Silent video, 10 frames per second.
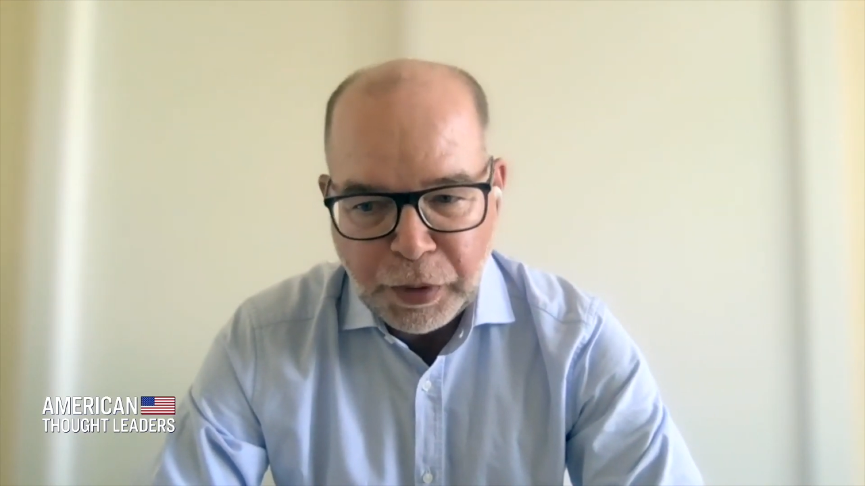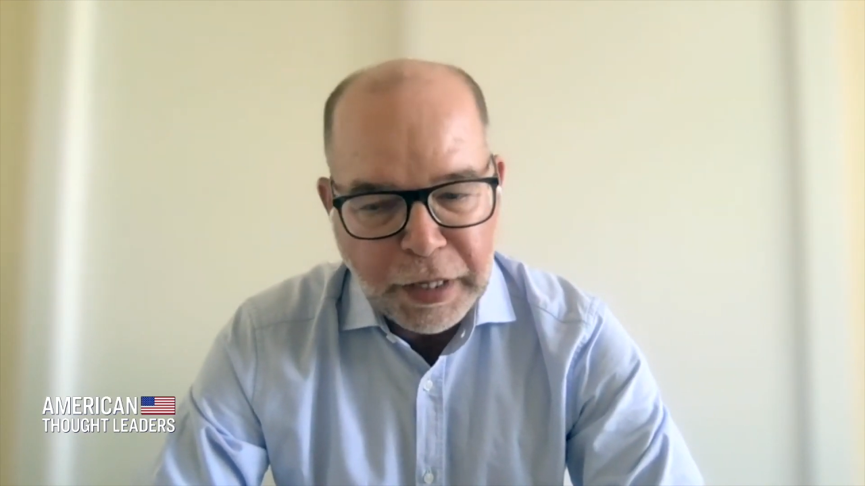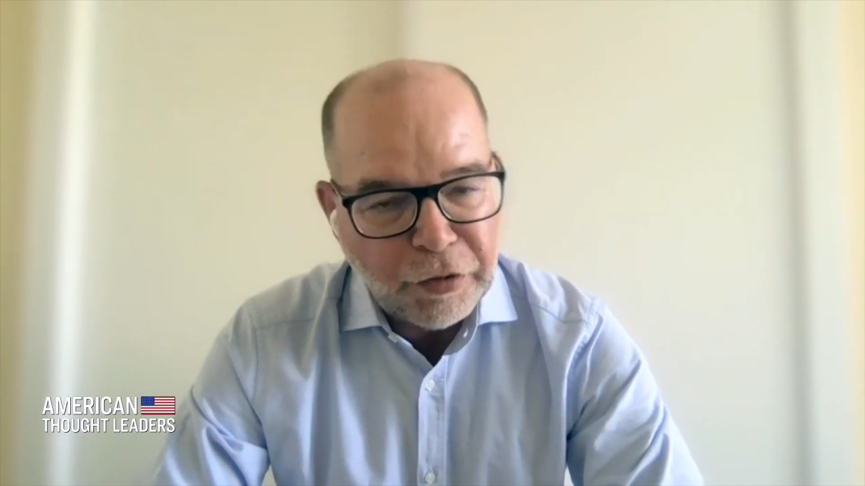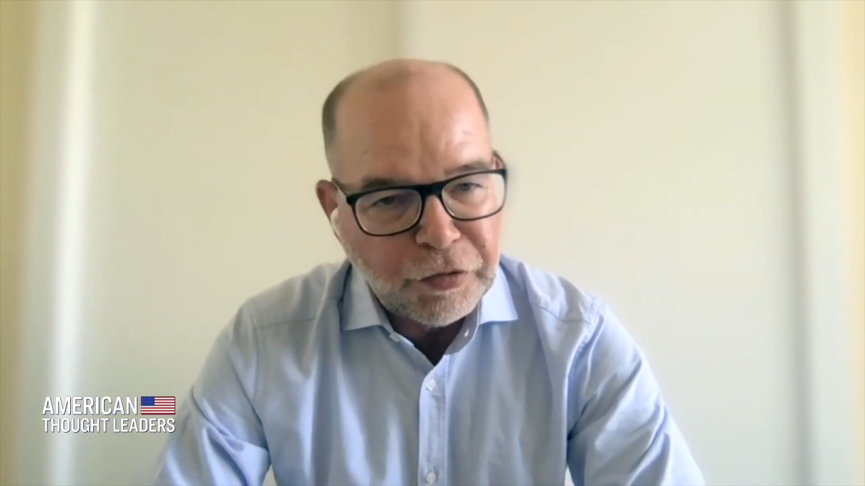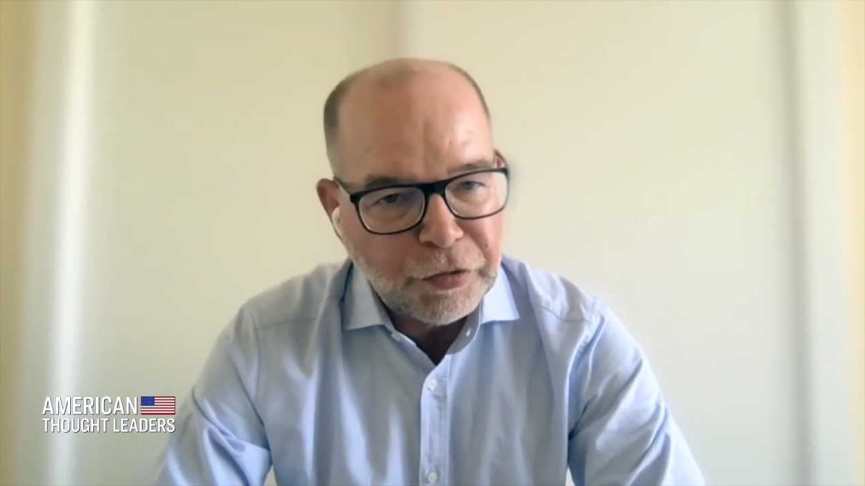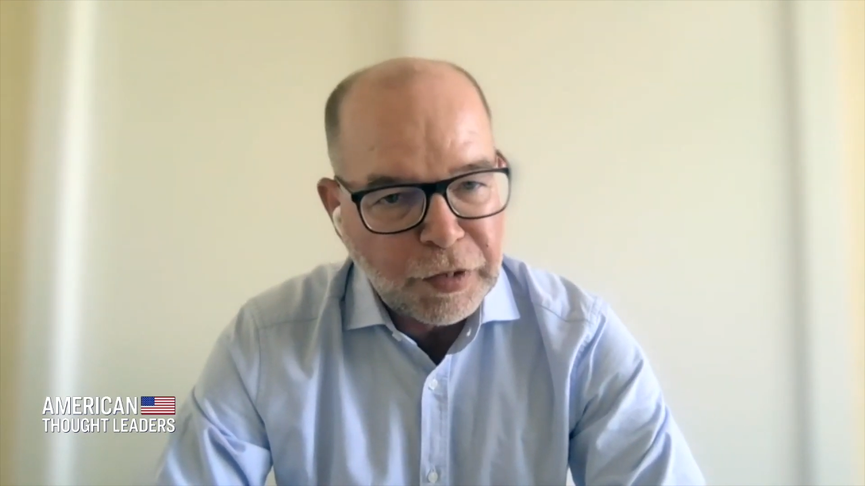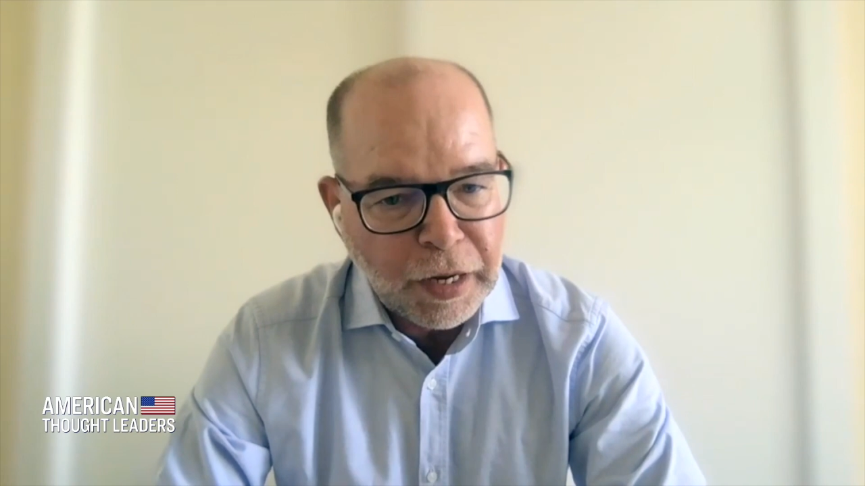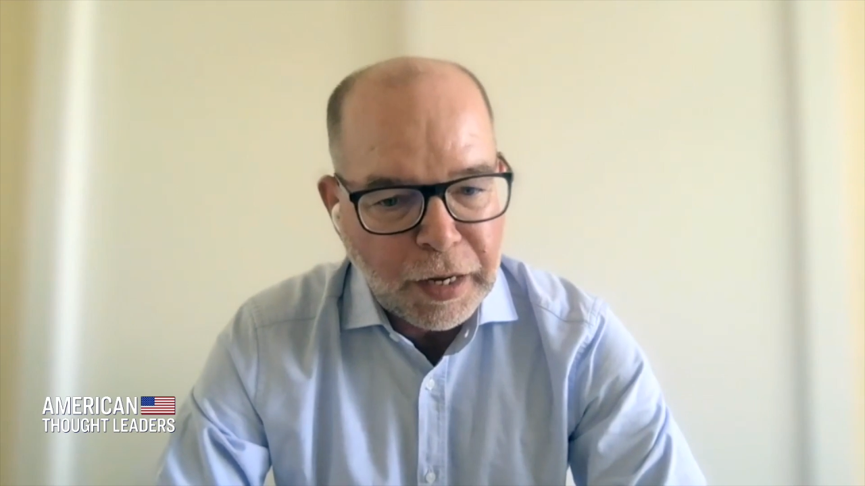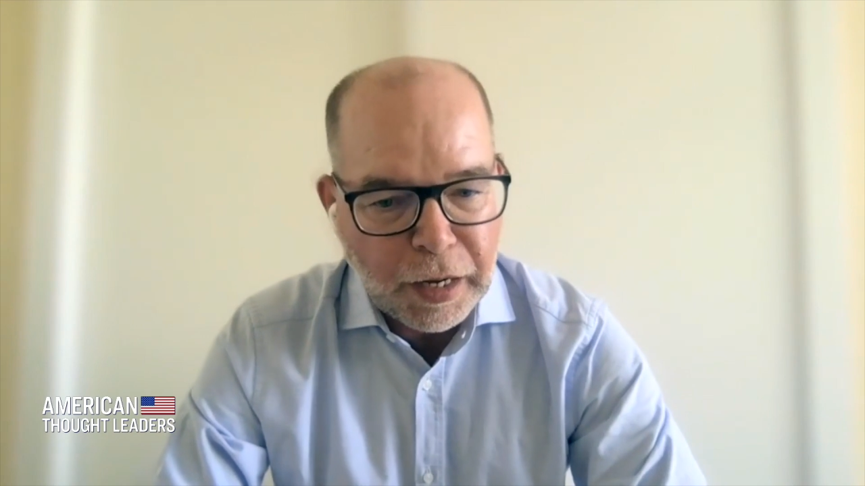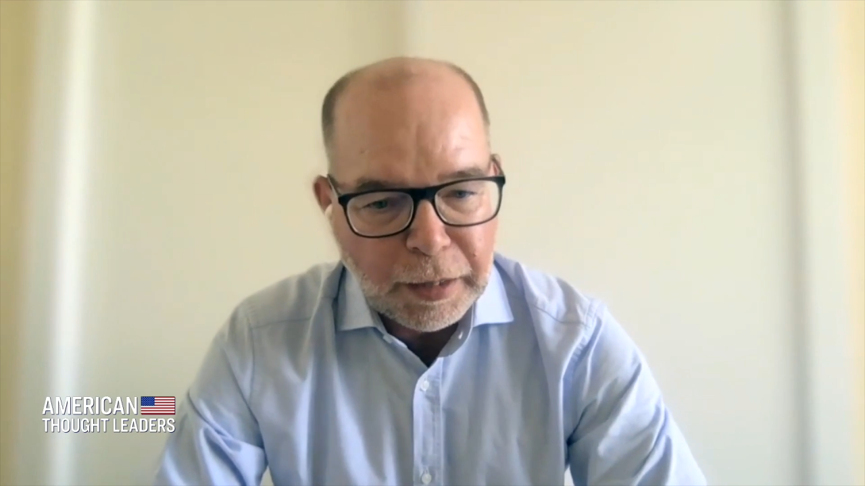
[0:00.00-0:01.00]
police
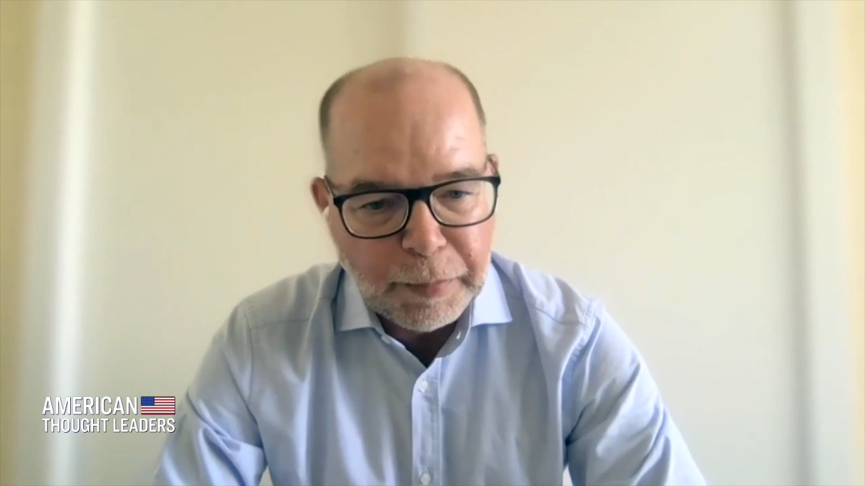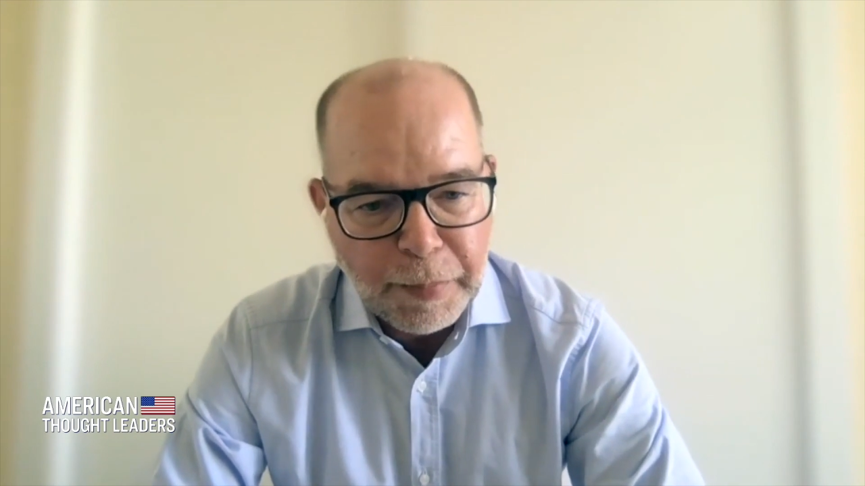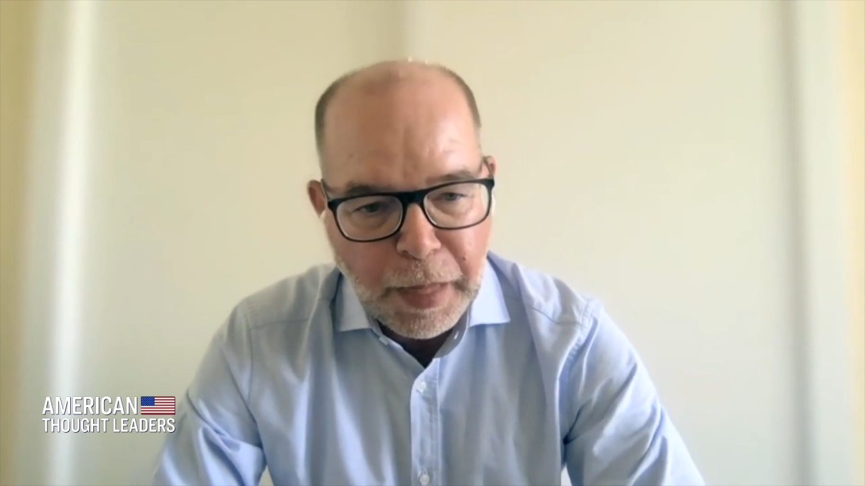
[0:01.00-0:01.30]
um,